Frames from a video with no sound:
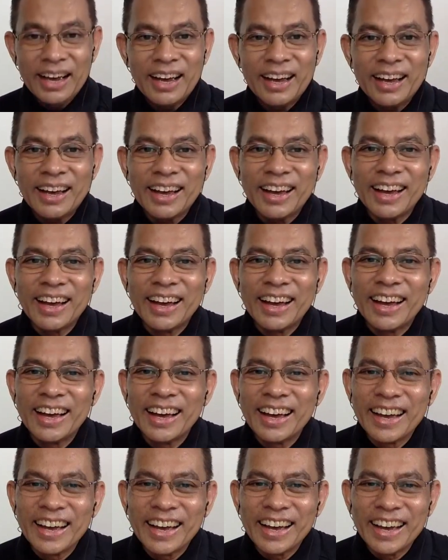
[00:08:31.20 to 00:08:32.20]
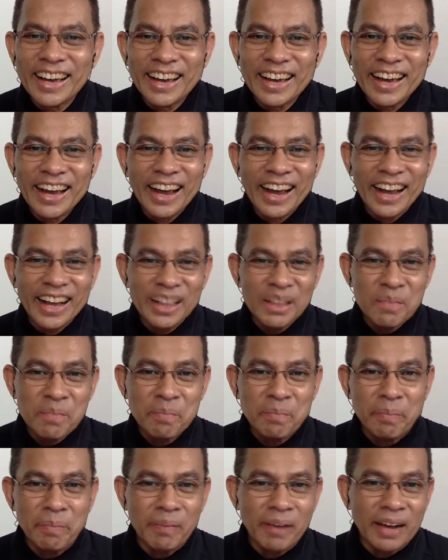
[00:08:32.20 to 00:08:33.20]
at
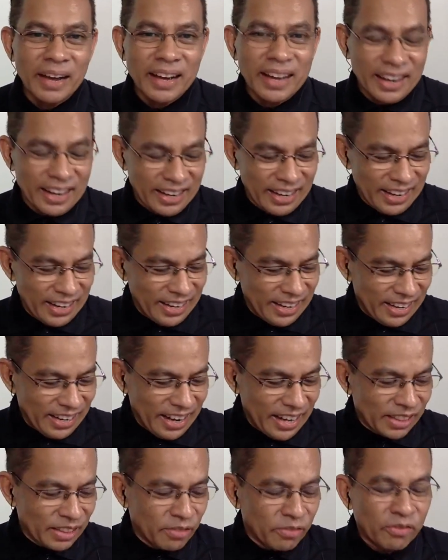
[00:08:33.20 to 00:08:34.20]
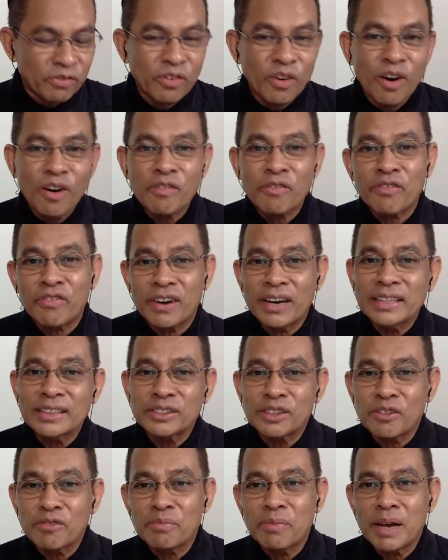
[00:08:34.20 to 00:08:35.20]
the uh, uh, at the
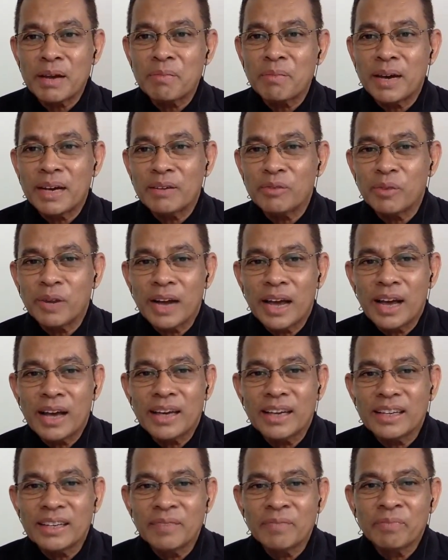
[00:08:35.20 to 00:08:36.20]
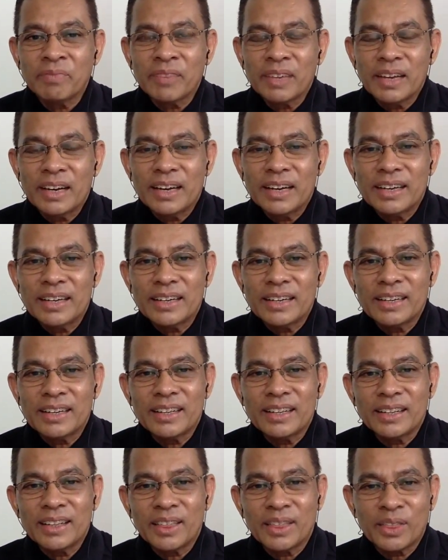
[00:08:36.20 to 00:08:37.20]
forefront of my mind when I
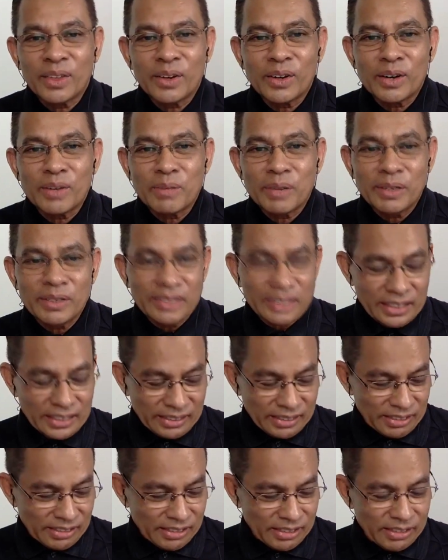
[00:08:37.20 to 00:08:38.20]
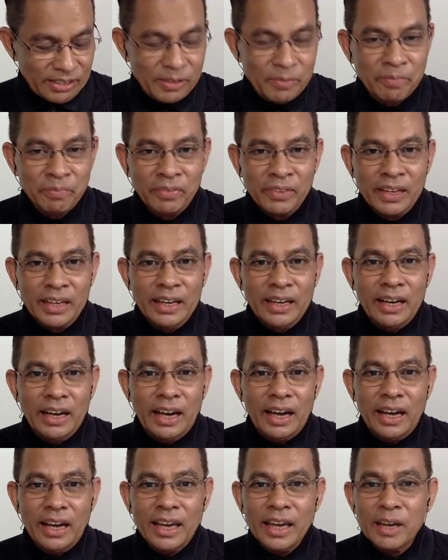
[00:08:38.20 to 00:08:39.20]
uh, thought about this. So
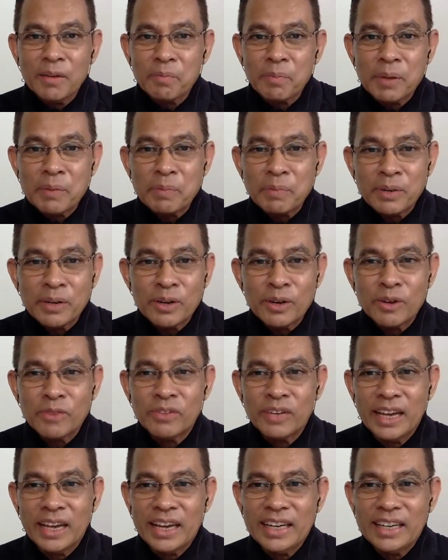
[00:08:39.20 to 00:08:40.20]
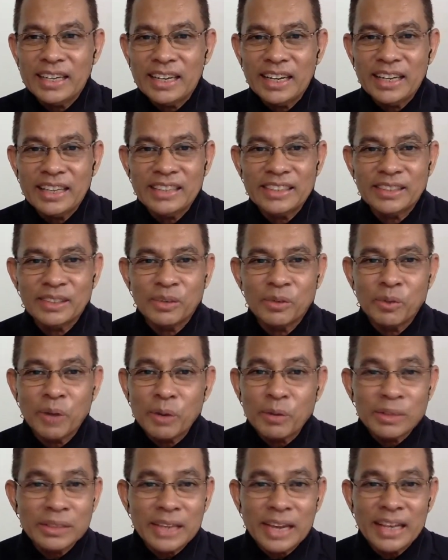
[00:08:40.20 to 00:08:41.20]
eight people over eight days.
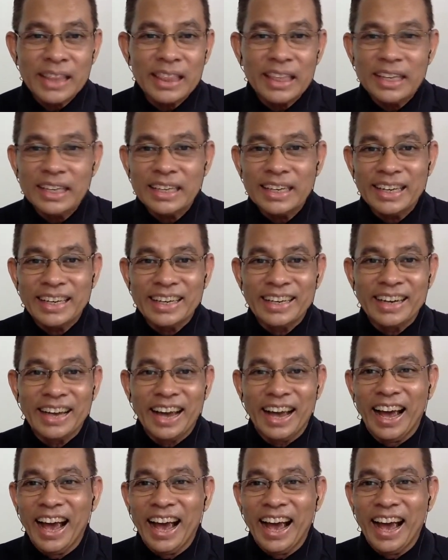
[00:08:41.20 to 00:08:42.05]
What was I thinking?